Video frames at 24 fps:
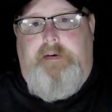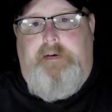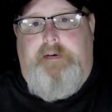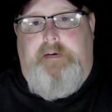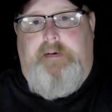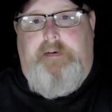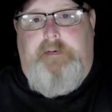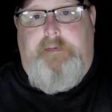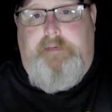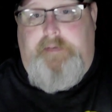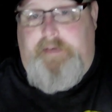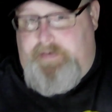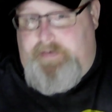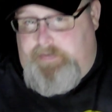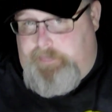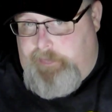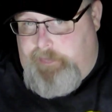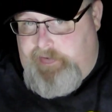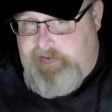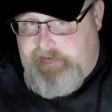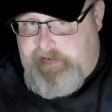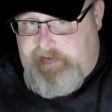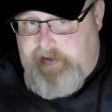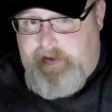Well, this
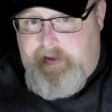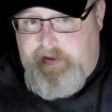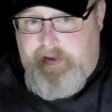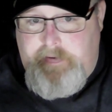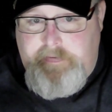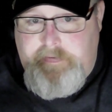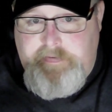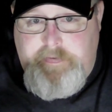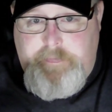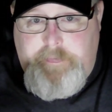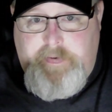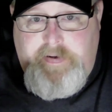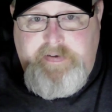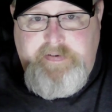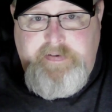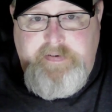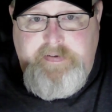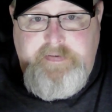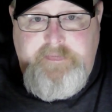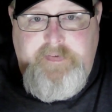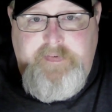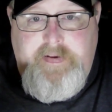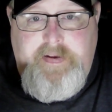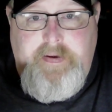Wednesday as you're watching this
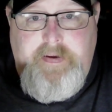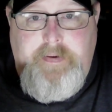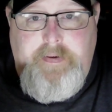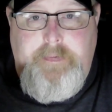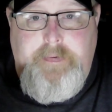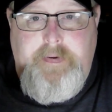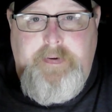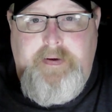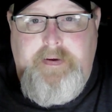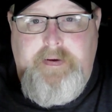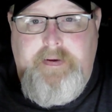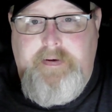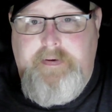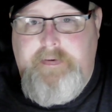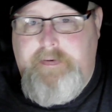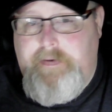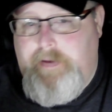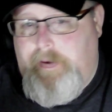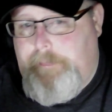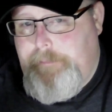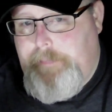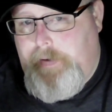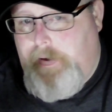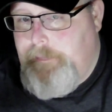video, and I
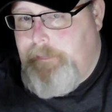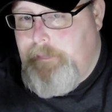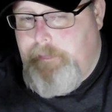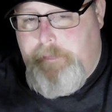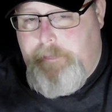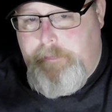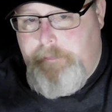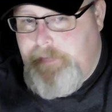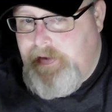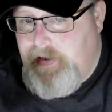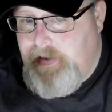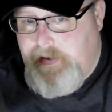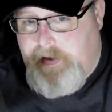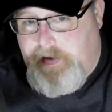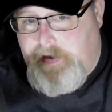probably won't be live